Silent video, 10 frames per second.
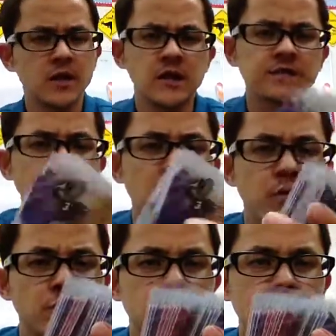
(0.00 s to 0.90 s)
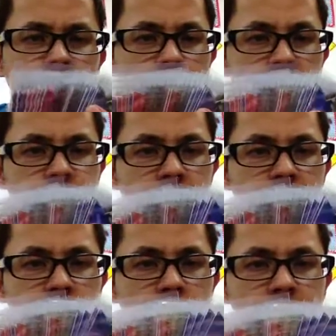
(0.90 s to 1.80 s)
If not, more than likely, I'll just be
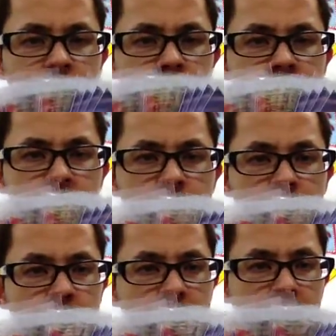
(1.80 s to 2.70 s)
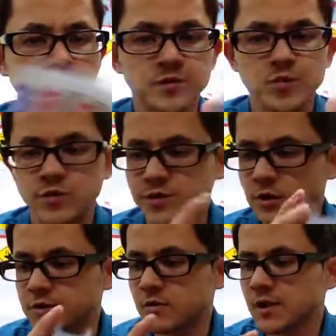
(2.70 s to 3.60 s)
loading these up on my uh, Sports
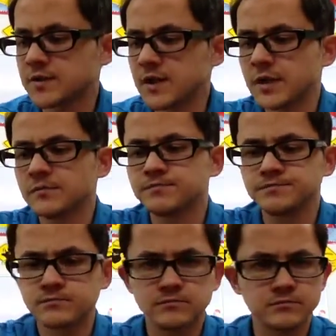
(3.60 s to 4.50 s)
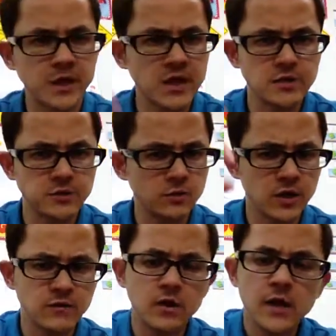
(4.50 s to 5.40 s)
Card Direct site page or
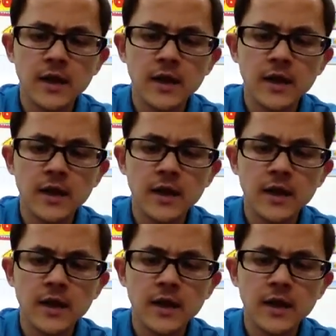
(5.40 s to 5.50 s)
whatever,